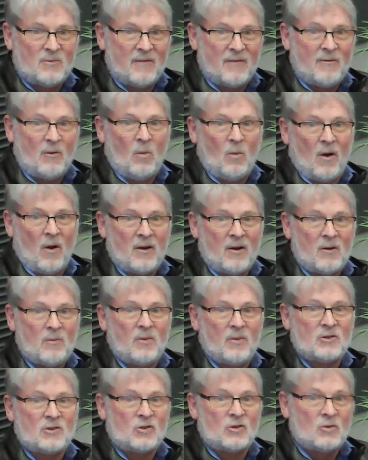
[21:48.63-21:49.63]
River Water
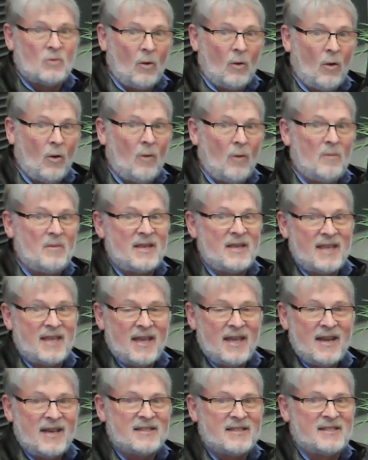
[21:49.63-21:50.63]
Patrol
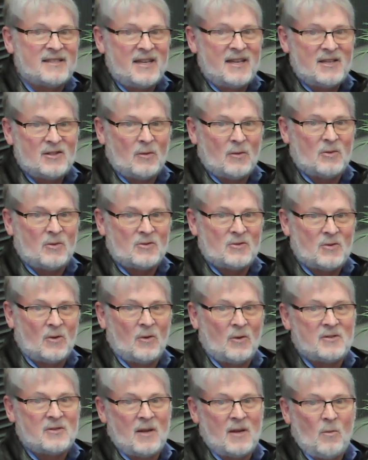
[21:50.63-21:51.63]
begin its seasonal
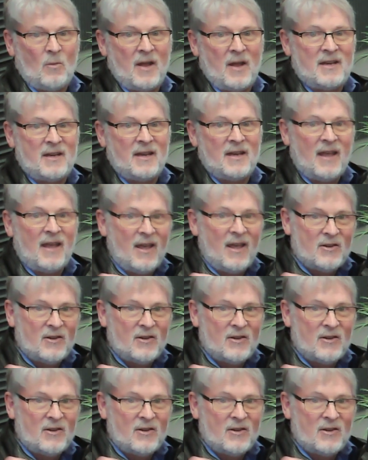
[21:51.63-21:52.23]
patrols, and when